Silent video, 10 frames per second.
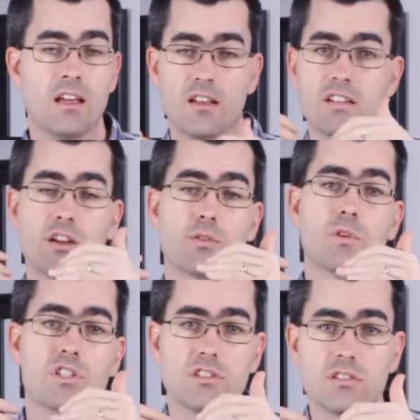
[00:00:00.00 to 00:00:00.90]
Now the
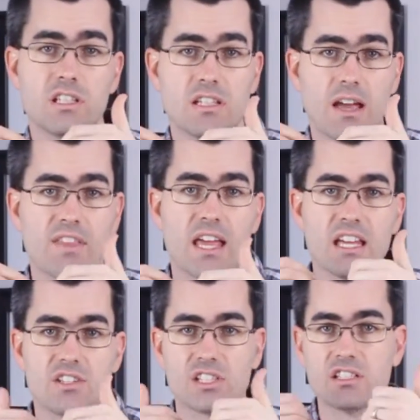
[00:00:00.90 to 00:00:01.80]
reason you need to have that
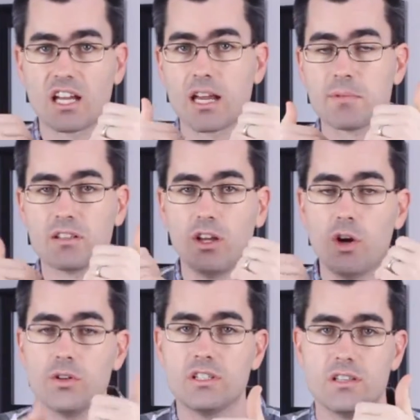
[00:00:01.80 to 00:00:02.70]
AC timing
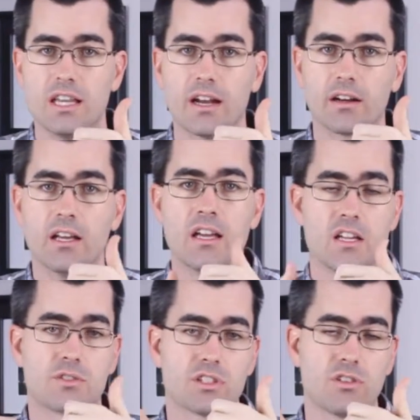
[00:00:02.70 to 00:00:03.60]
load in there
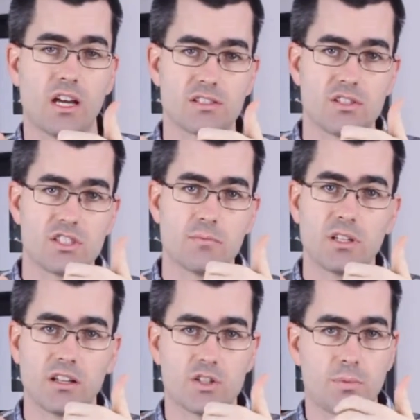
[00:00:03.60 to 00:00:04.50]
is because lots of
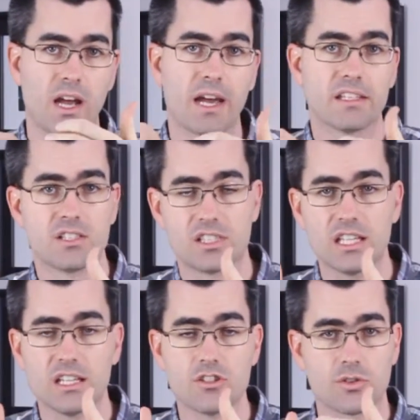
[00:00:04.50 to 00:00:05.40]
simulators behind the
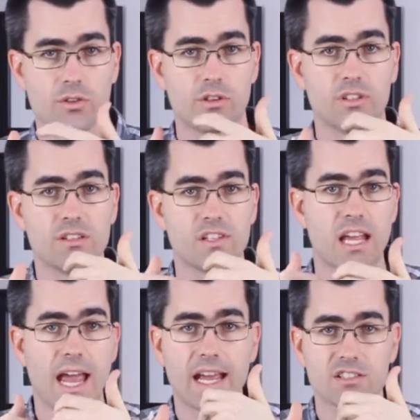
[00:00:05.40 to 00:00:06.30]
scenes, or they'll even
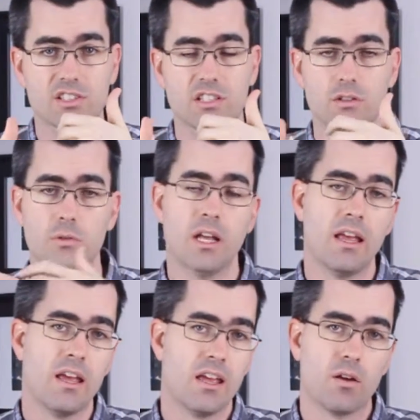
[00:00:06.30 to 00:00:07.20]
ask you
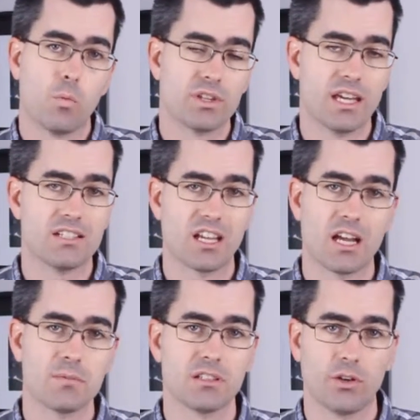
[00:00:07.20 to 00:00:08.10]
what that
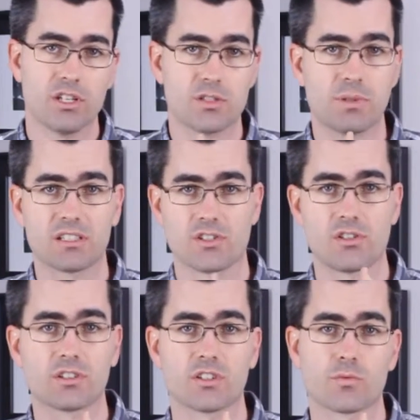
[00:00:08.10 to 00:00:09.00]
timing load is because
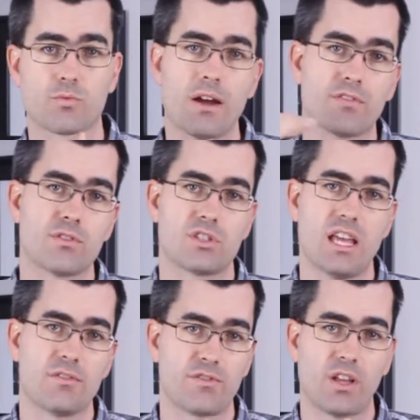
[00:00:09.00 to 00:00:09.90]
they're going to reference
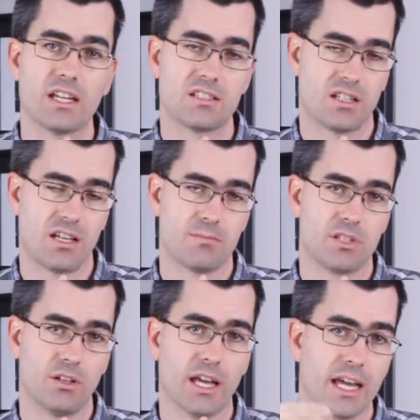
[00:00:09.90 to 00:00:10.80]
that flight time
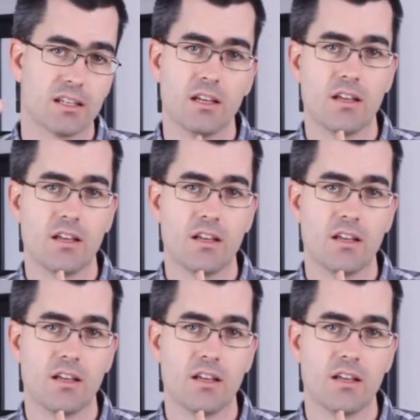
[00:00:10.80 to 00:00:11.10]
delay